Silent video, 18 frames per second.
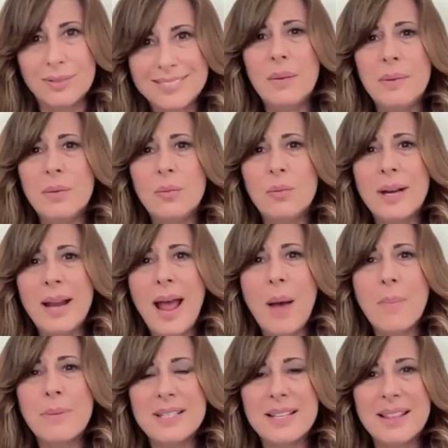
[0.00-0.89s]
What
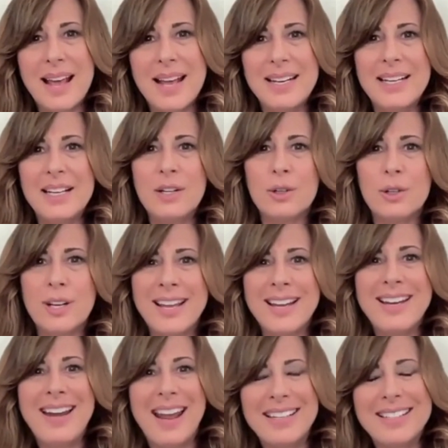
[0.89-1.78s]
happened to that
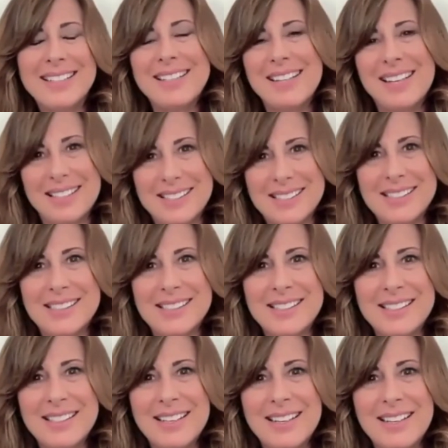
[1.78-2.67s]
interconnectedness